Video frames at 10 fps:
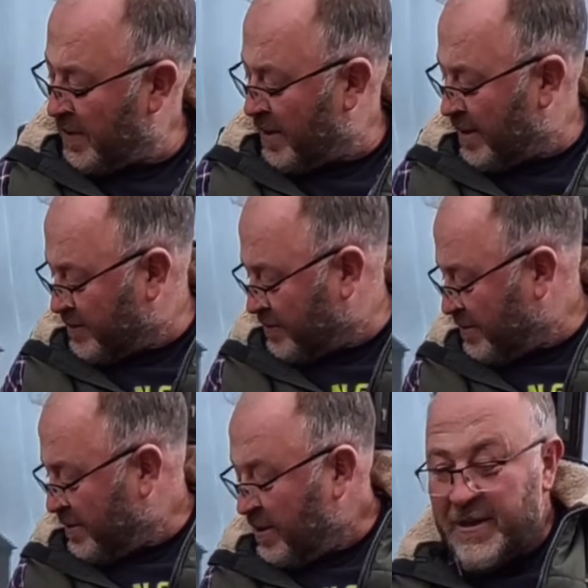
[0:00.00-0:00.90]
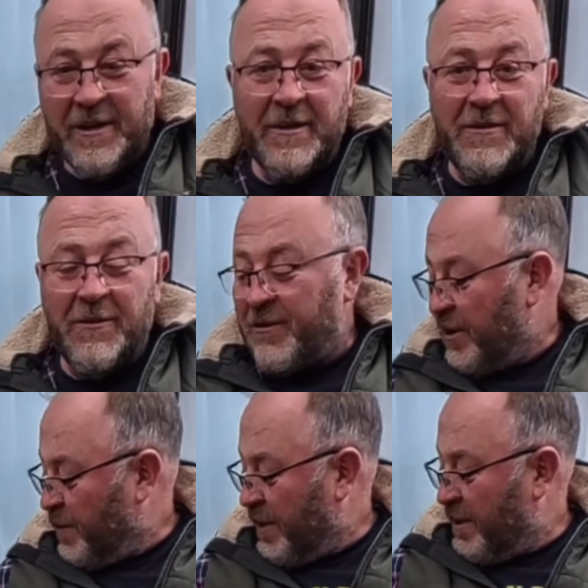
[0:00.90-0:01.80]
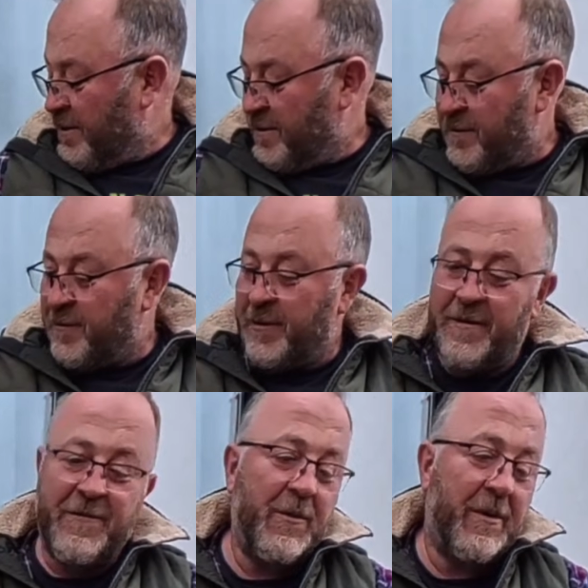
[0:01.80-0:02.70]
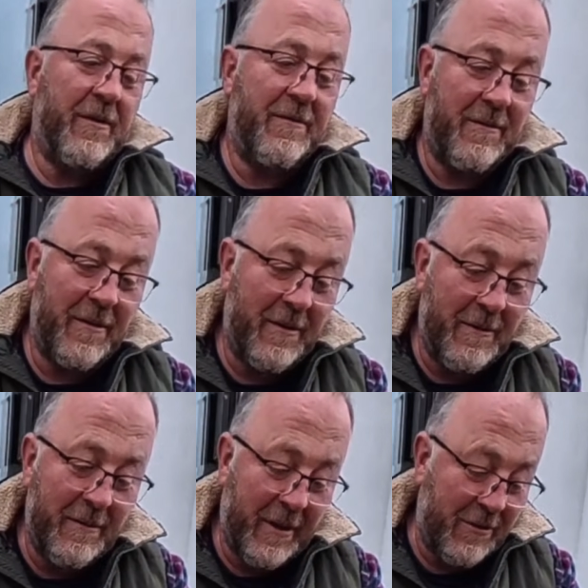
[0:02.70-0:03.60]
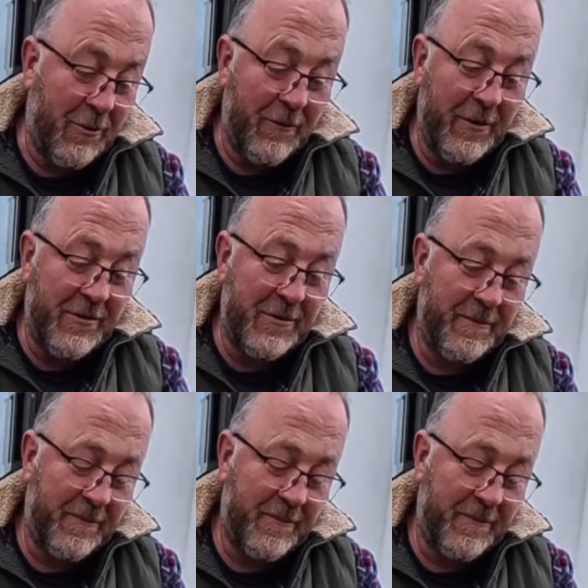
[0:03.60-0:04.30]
It's not going to be for everyone, that's obvious.